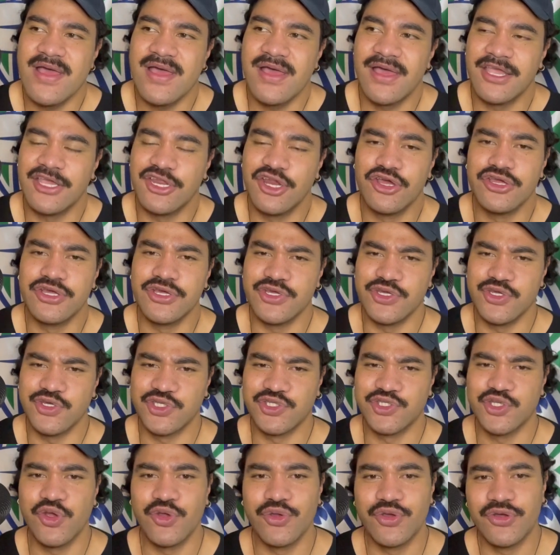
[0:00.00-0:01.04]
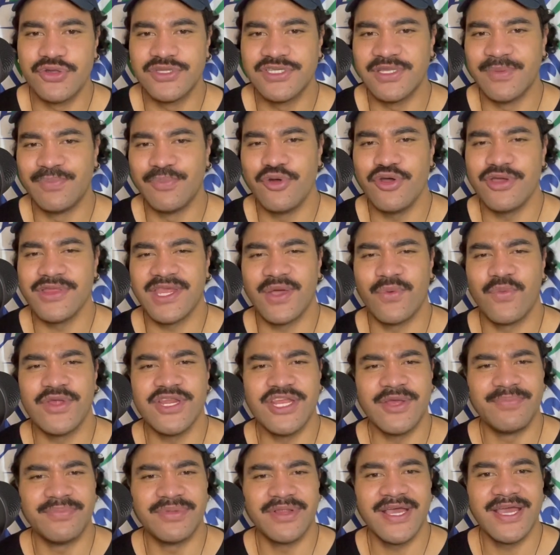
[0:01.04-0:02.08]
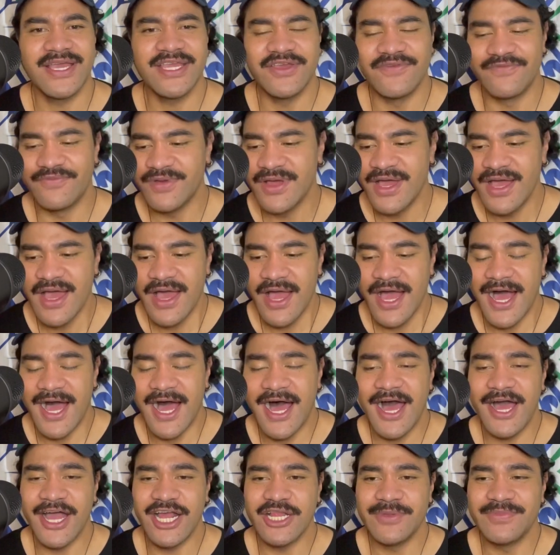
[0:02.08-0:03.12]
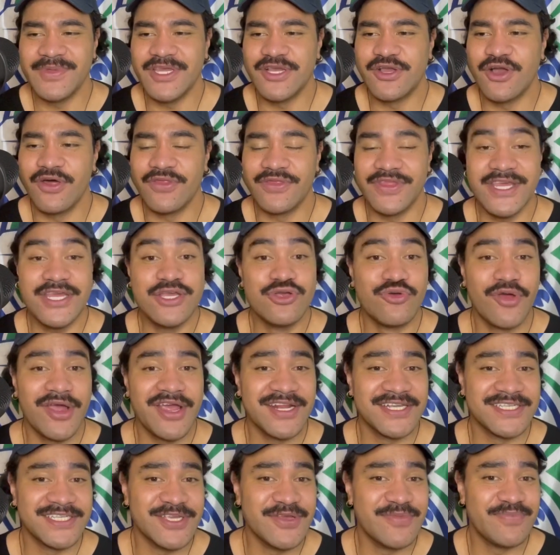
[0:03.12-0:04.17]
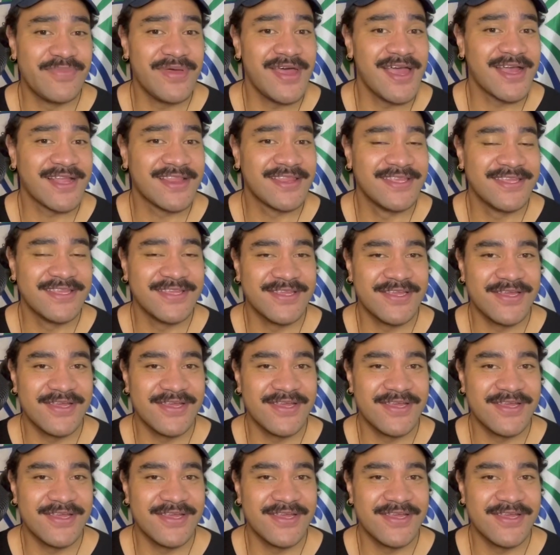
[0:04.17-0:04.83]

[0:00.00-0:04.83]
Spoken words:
You're so good to the point that when you play, you've arguably got the greatest impact.